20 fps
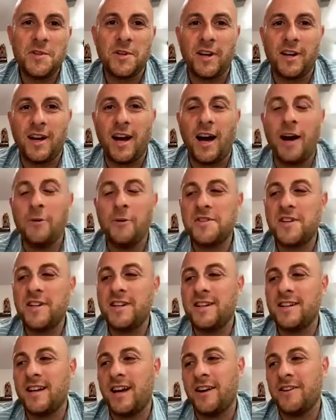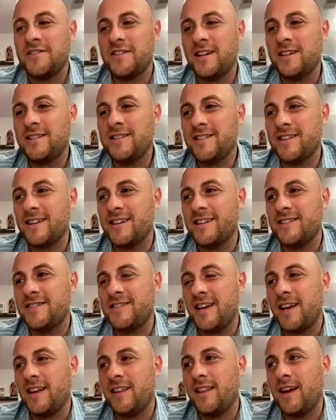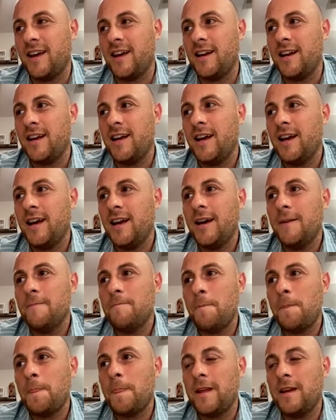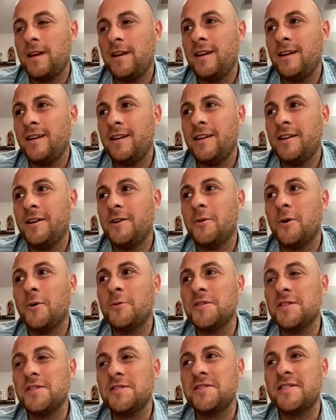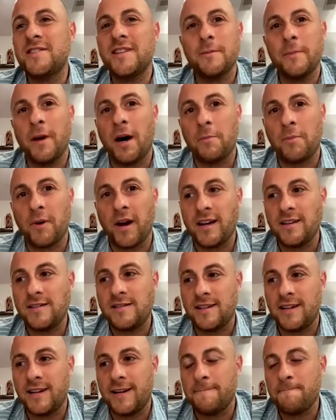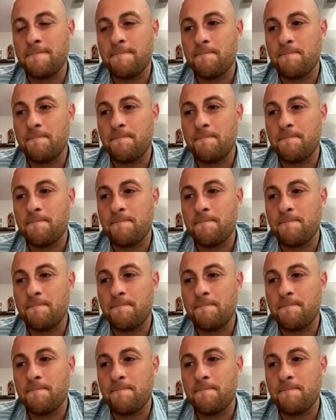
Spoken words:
Okay. I was actually gonna say that, what was interesting about Bryson,